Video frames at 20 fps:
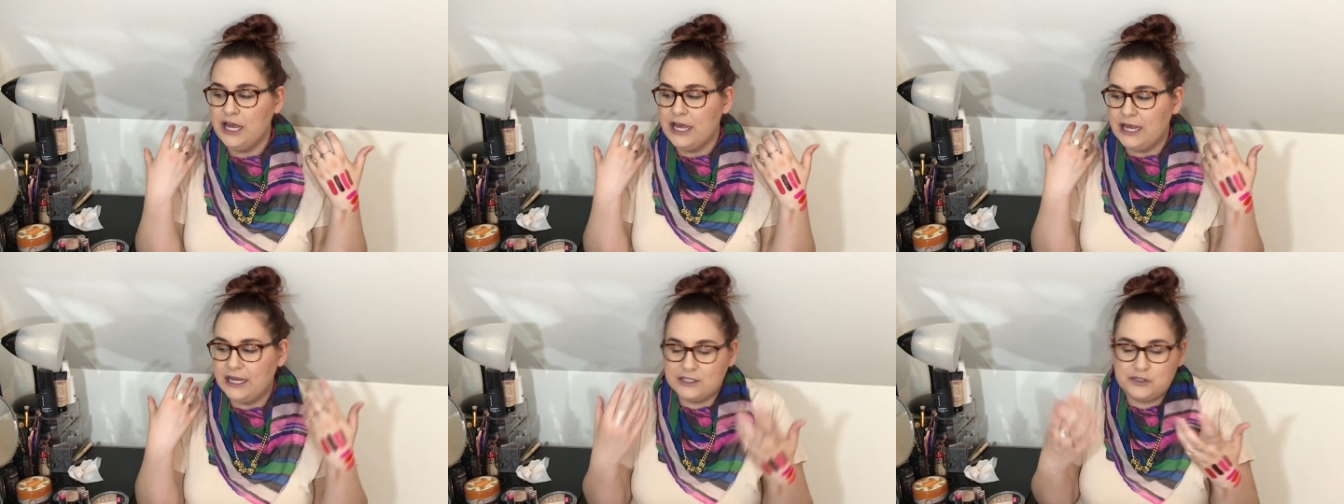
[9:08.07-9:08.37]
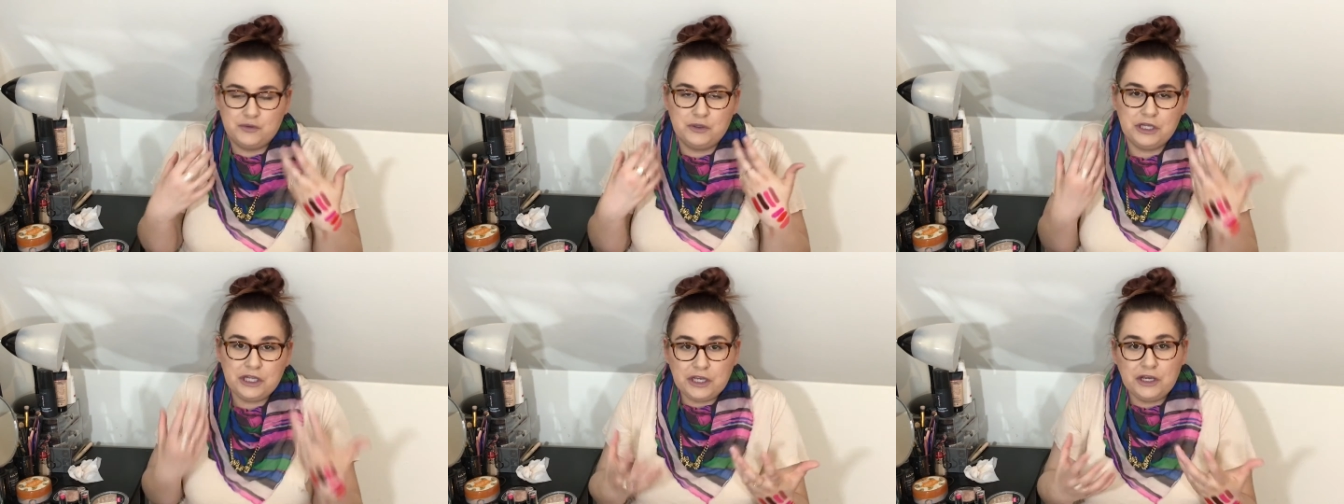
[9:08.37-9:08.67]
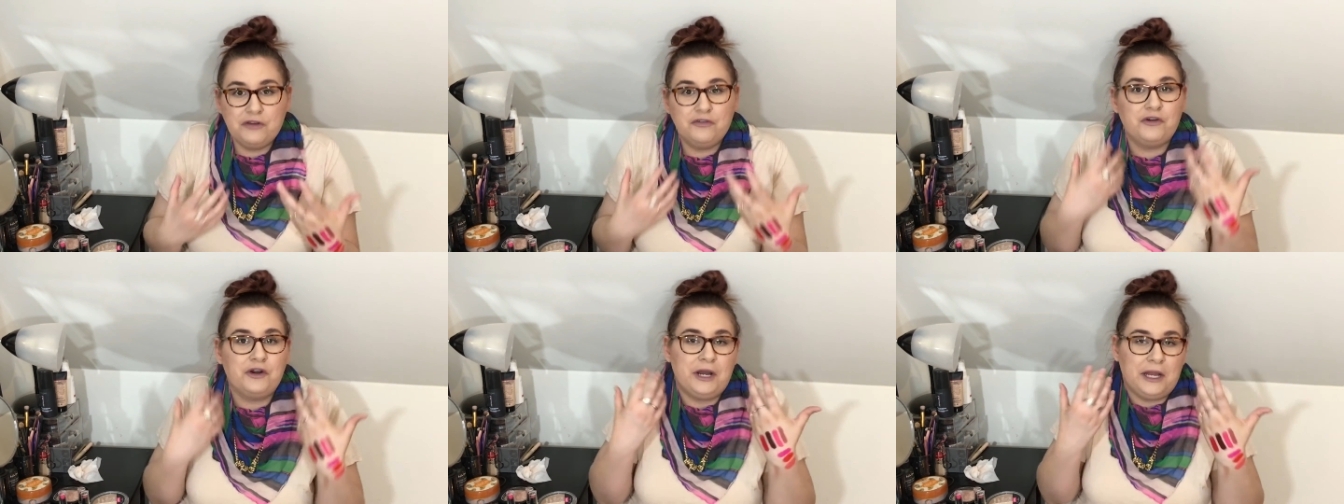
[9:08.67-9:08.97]
It's really
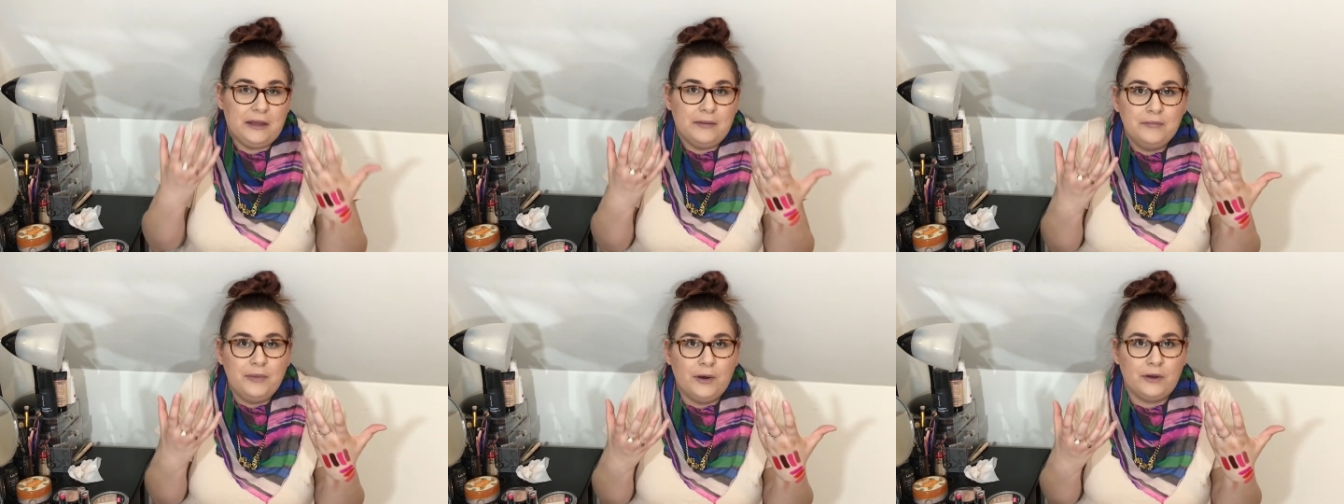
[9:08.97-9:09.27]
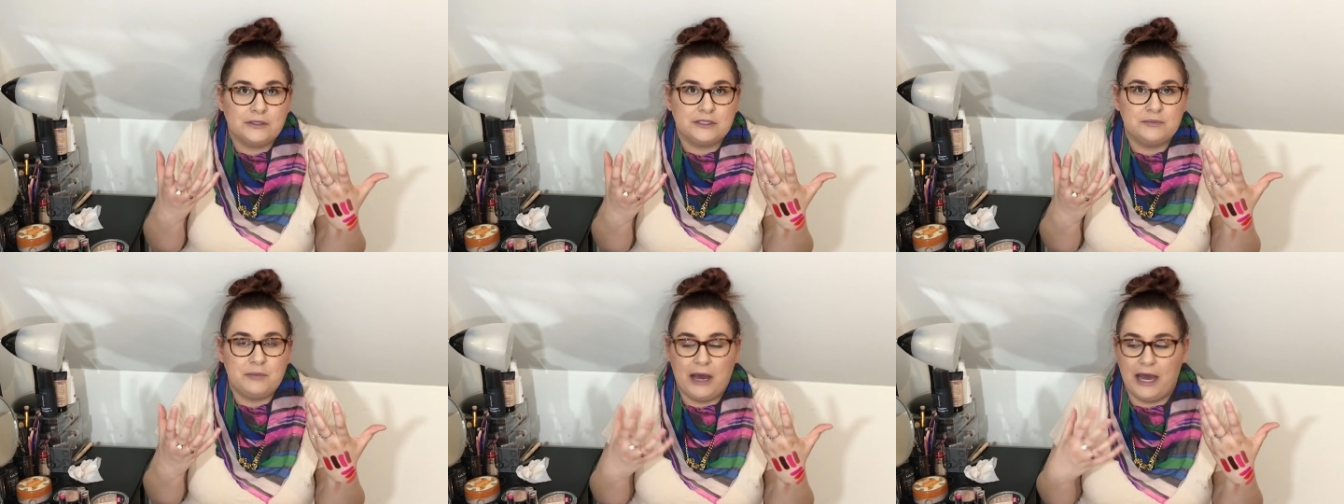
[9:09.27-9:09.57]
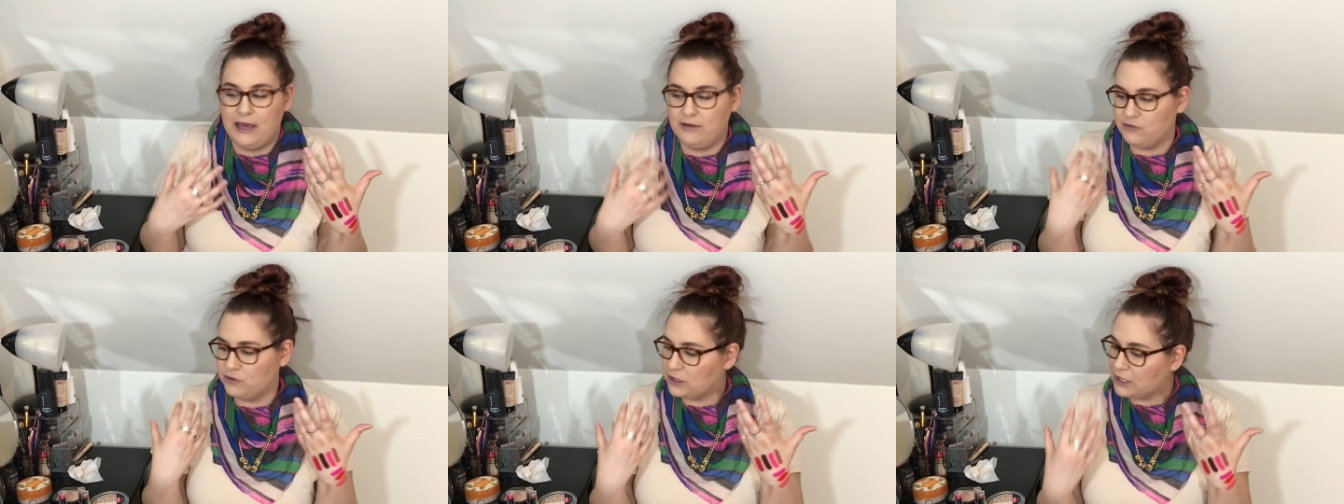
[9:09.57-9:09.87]
good for an impulse
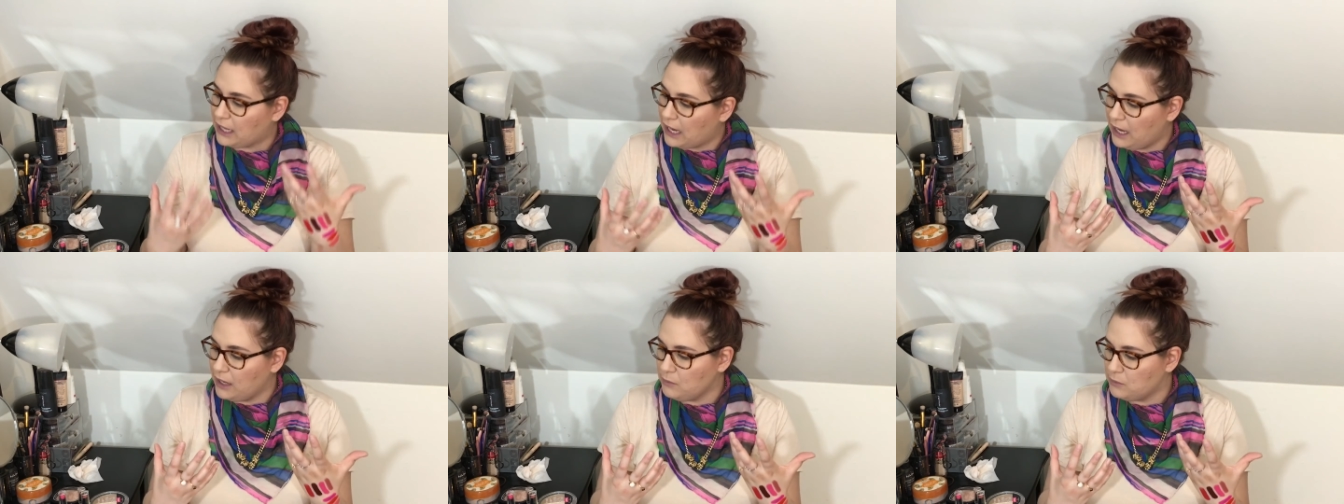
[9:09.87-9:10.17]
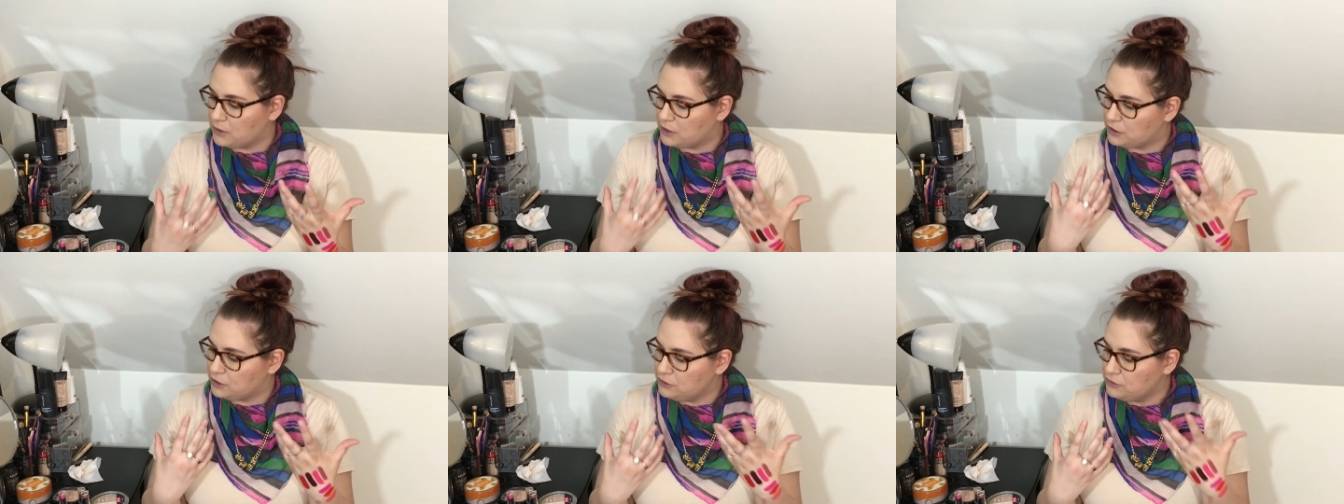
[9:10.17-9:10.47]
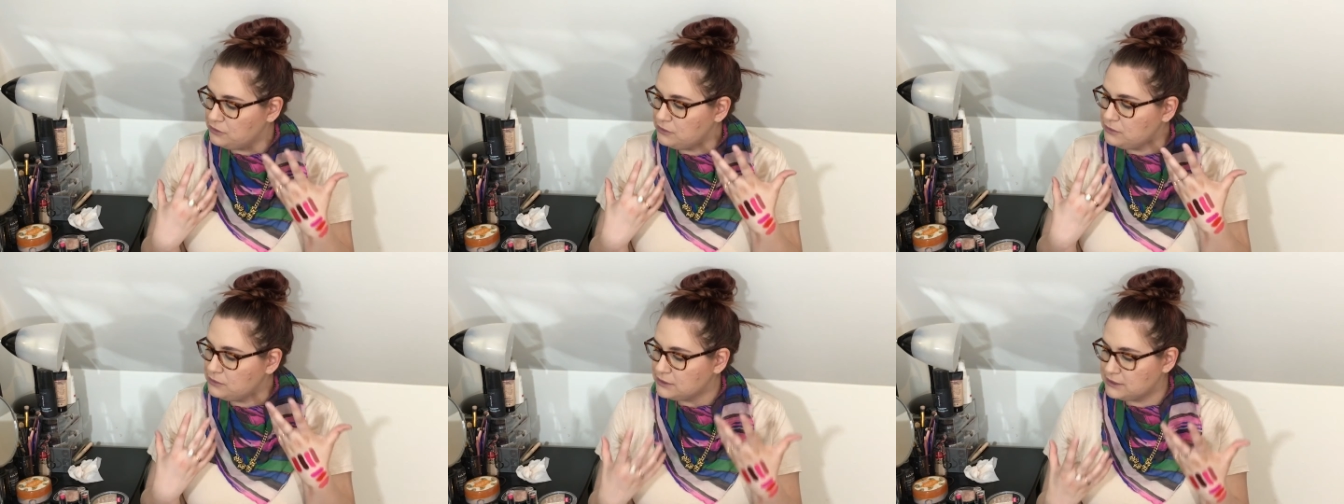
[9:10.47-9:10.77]
buy if you're like, I want a
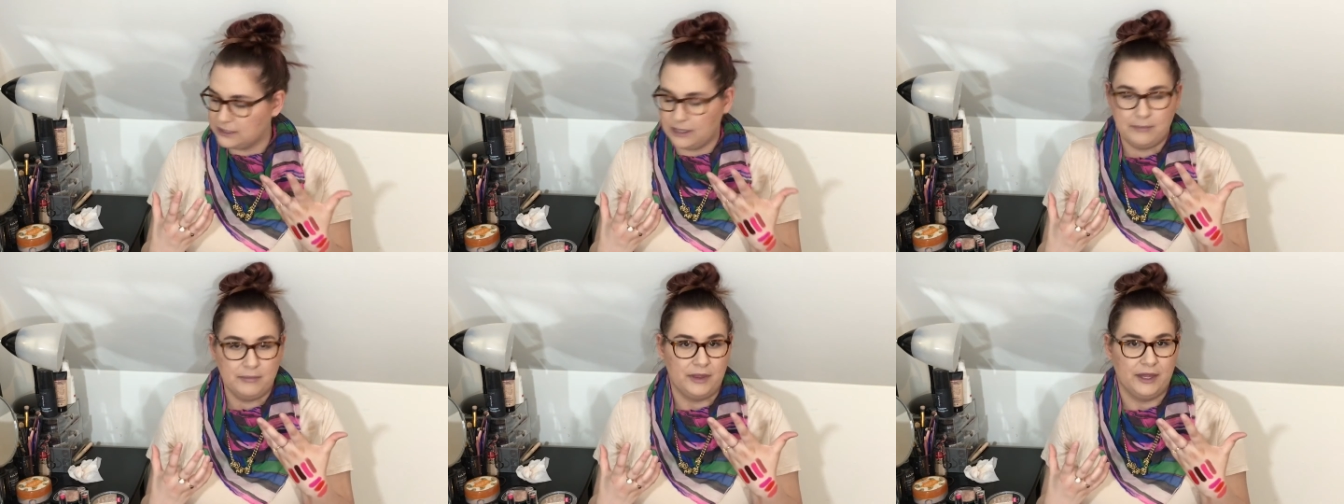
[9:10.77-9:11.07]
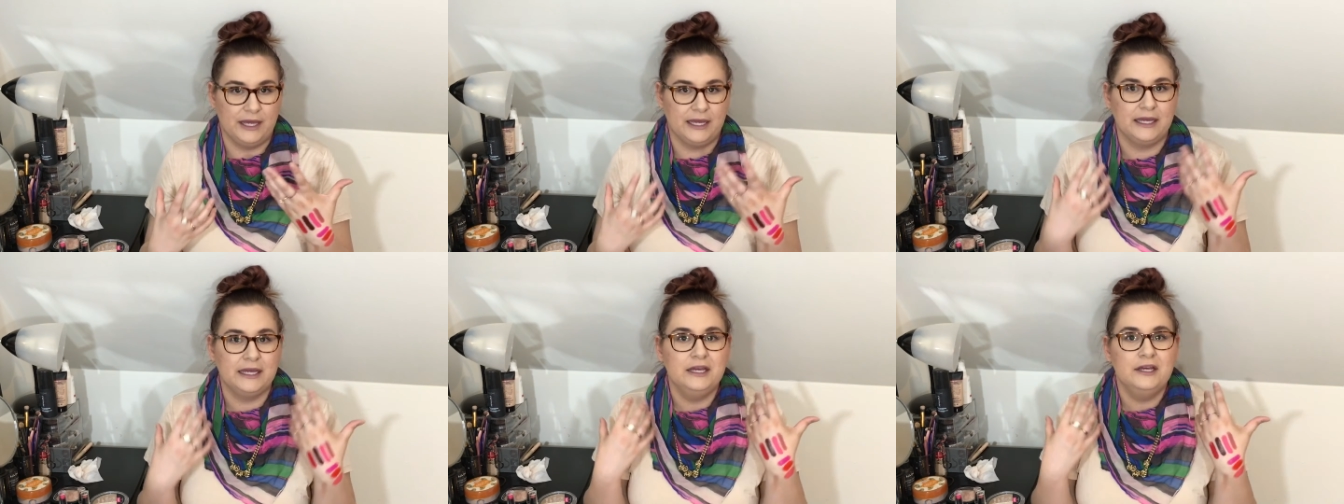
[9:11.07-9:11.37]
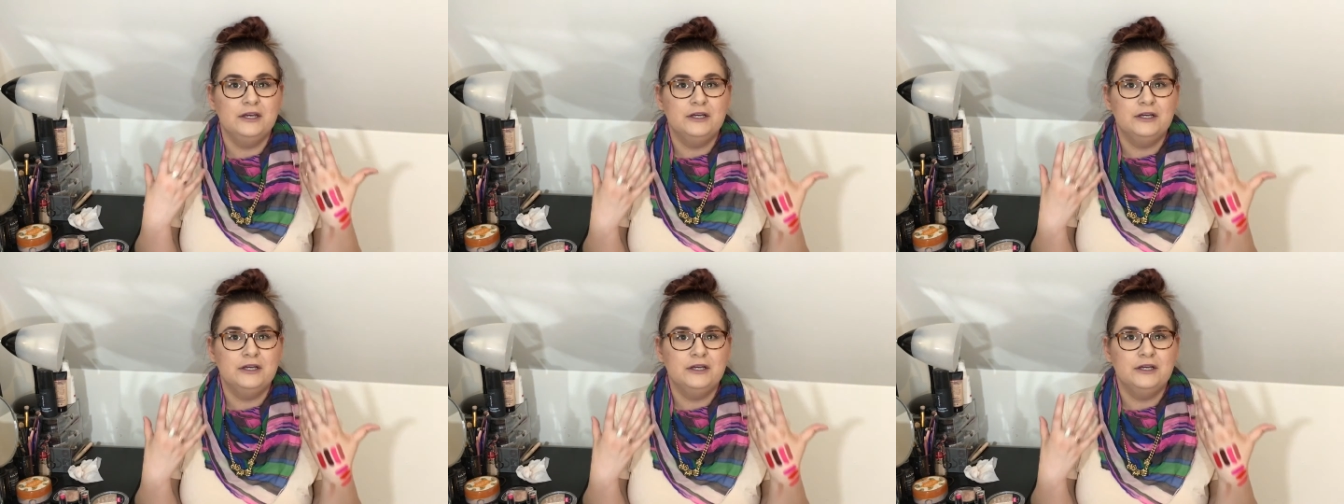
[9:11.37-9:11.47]
new something.